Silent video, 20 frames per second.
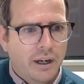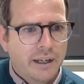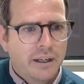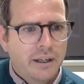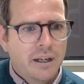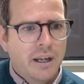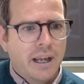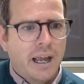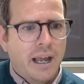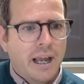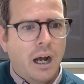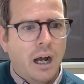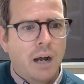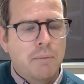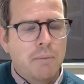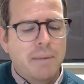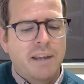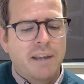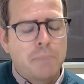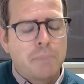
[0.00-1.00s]
right
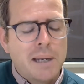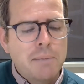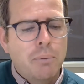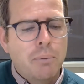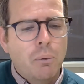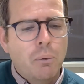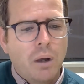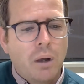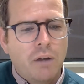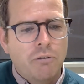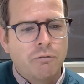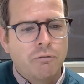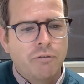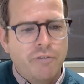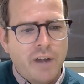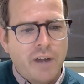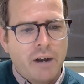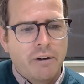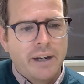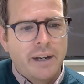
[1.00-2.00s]
um, if people were
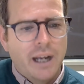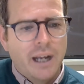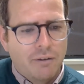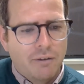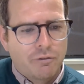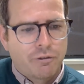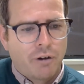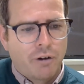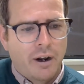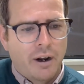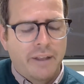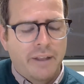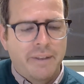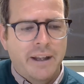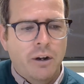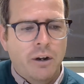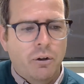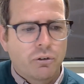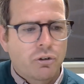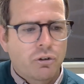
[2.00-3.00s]
very upfront and
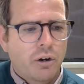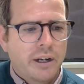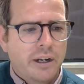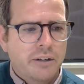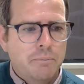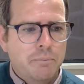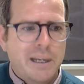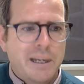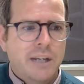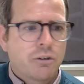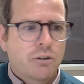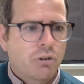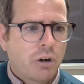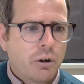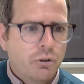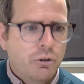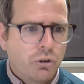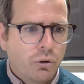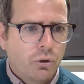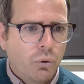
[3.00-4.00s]
they're not trying to be a
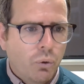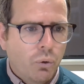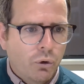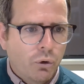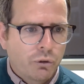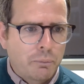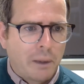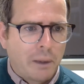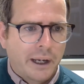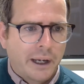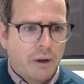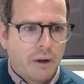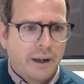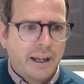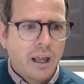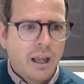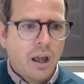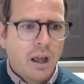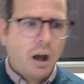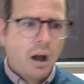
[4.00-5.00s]
Trojan horse by
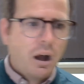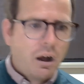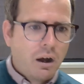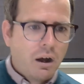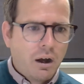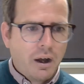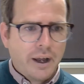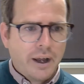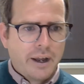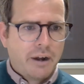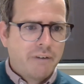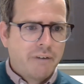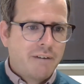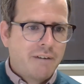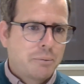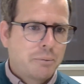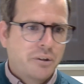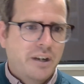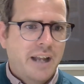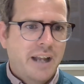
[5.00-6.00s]
going, oh, hi, I
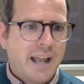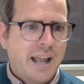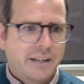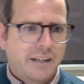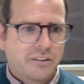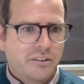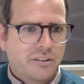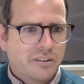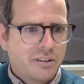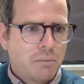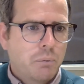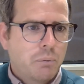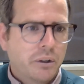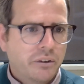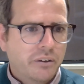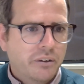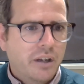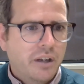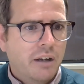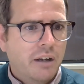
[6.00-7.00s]
represent X, and
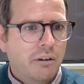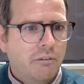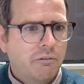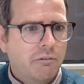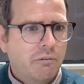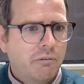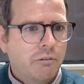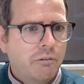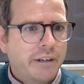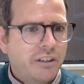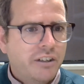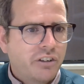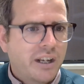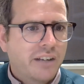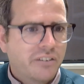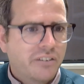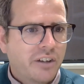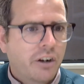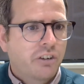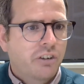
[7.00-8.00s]
someone uh, reached
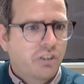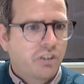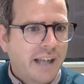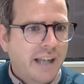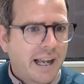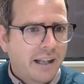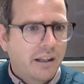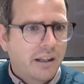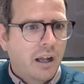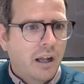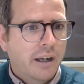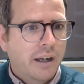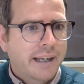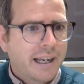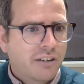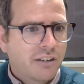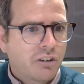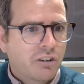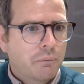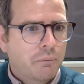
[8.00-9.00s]
out and said, I should cat, uh,
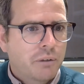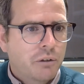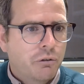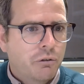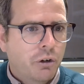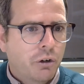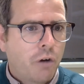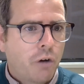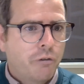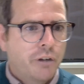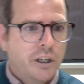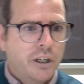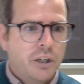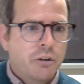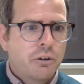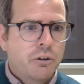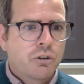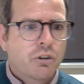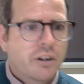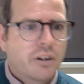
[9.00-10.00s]
catch up with you for coffee. Are
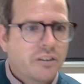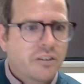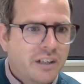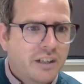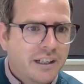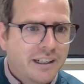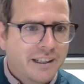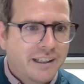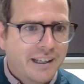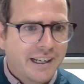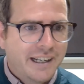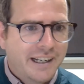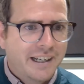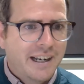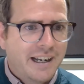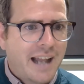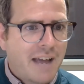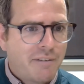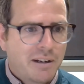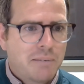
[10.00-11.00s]
you interesting
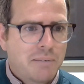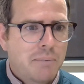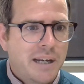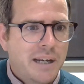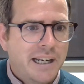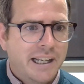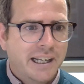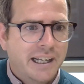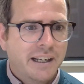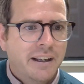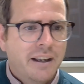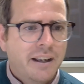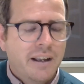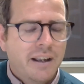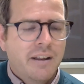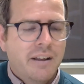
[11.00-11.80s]
in having a meeting?